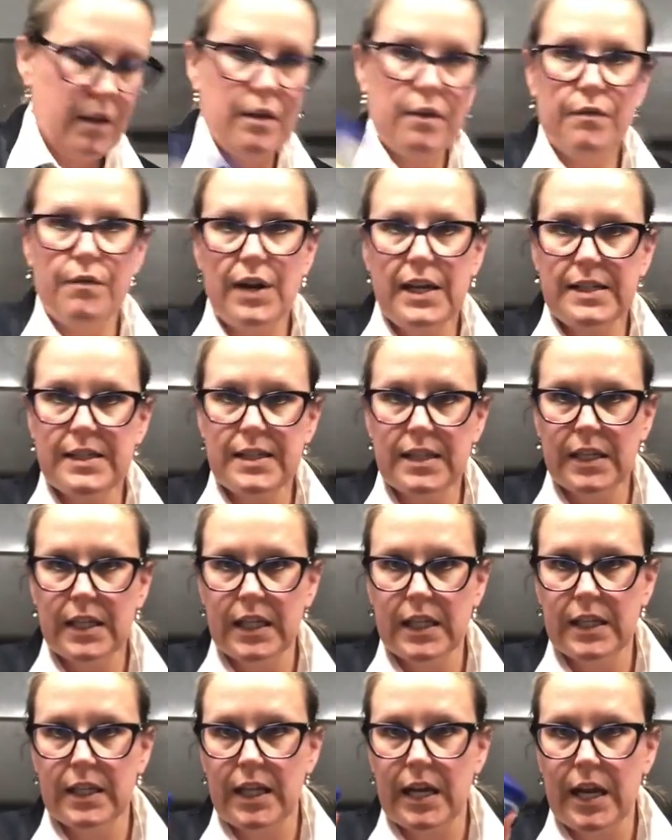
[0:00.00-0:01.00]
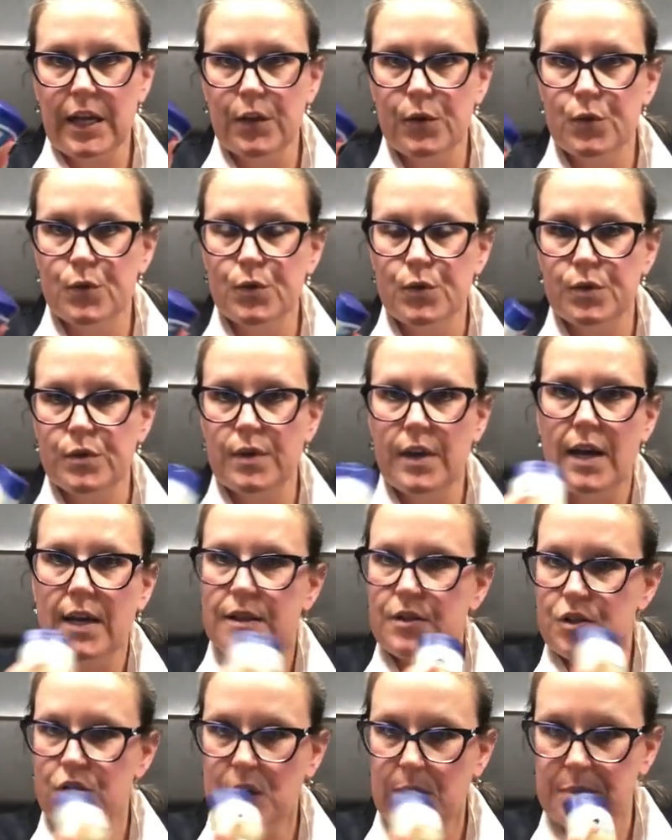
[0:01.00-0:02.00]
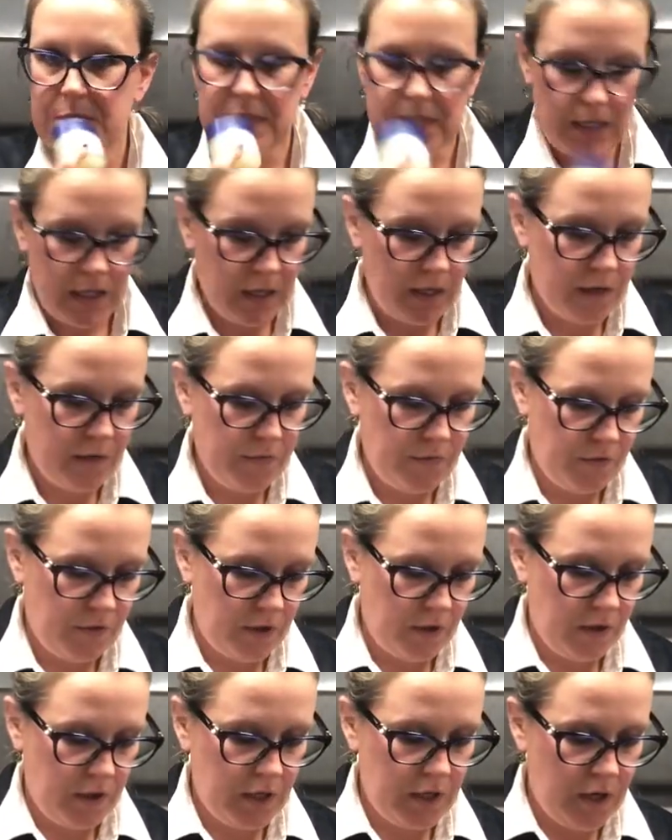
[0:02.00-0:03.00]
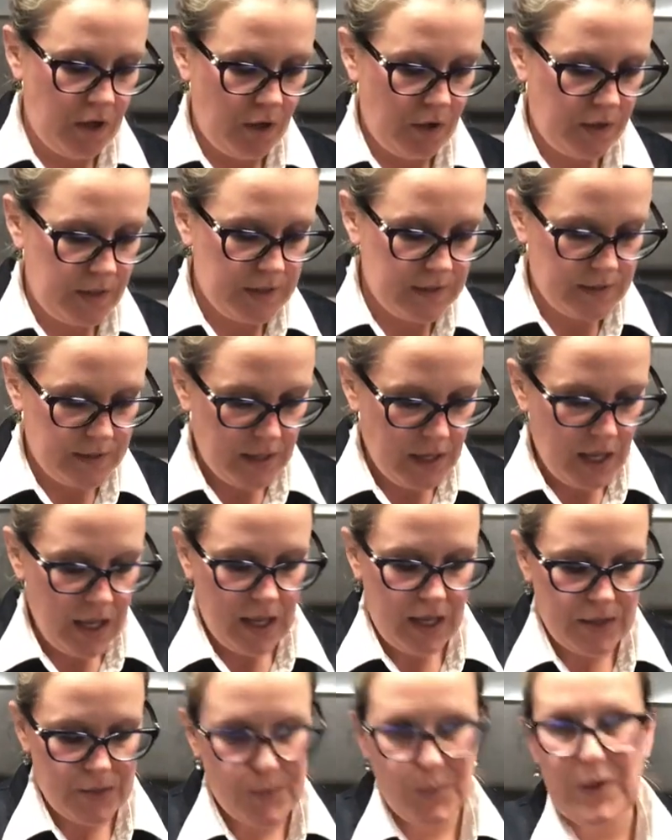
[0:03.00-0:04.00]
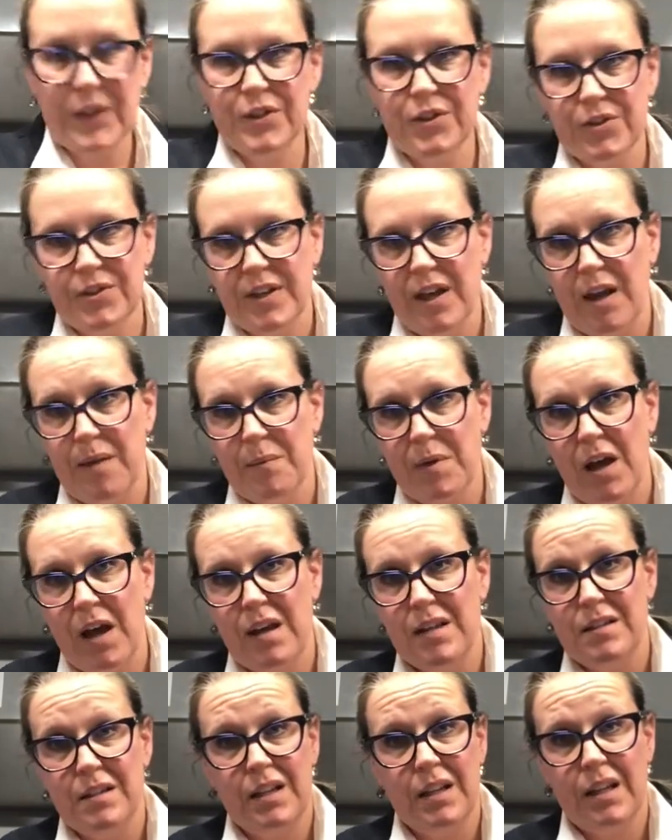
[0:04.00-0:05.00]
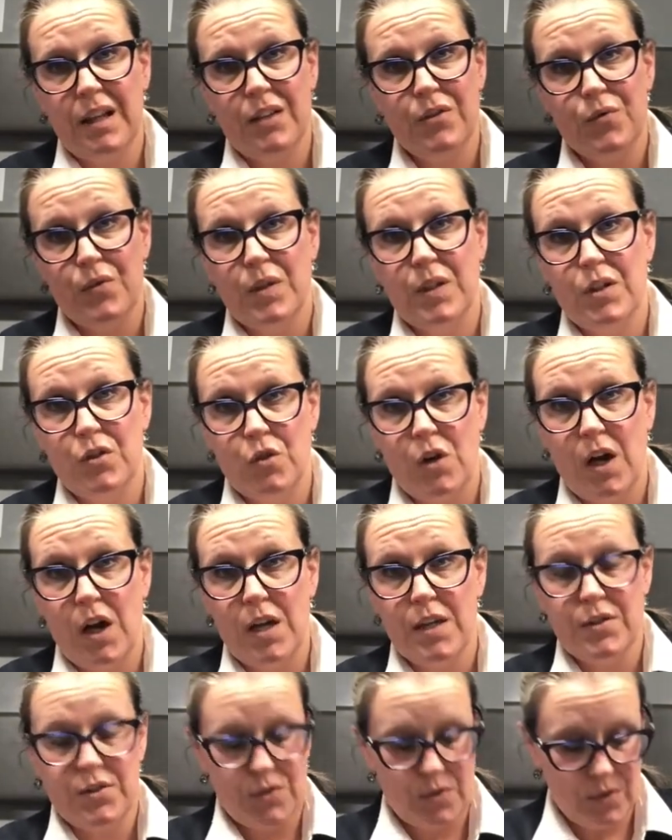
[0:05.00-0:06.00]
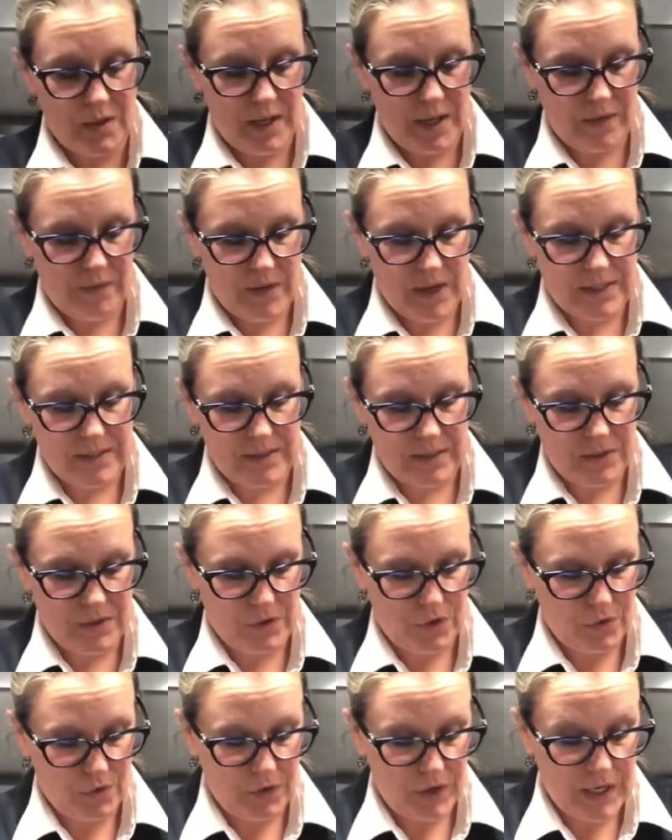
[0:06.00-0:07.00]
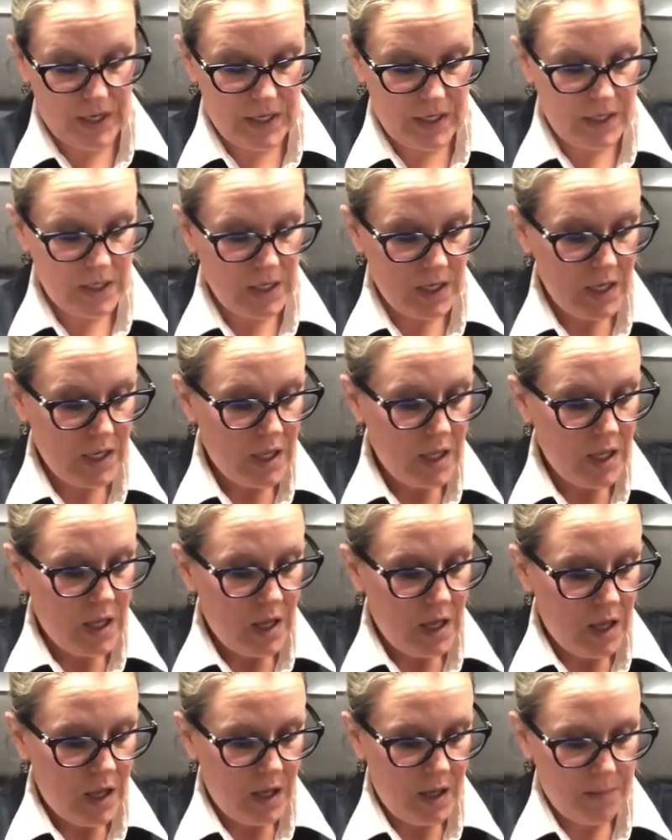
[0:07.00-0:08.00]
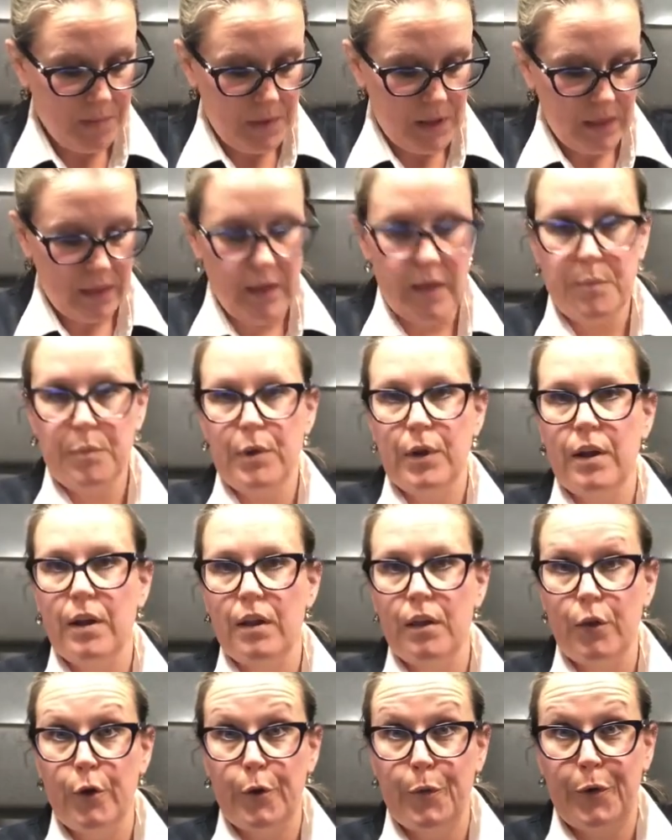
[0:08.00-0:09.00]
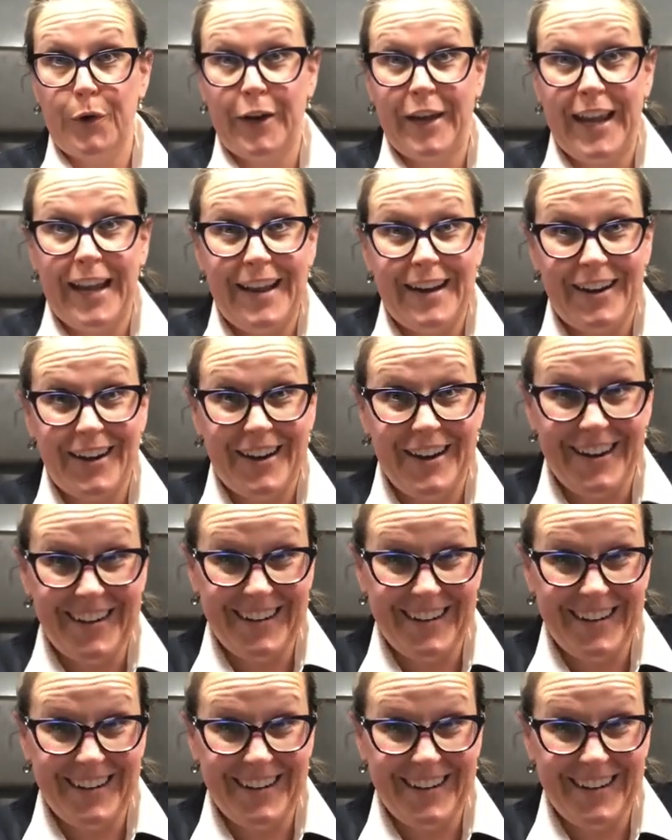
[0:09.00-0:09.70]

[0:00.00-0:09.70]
Vaseline that I use as chapstick for, you know, because it's winter time, guys, and it gets really dry, so like Vaseline's a great lip lubricator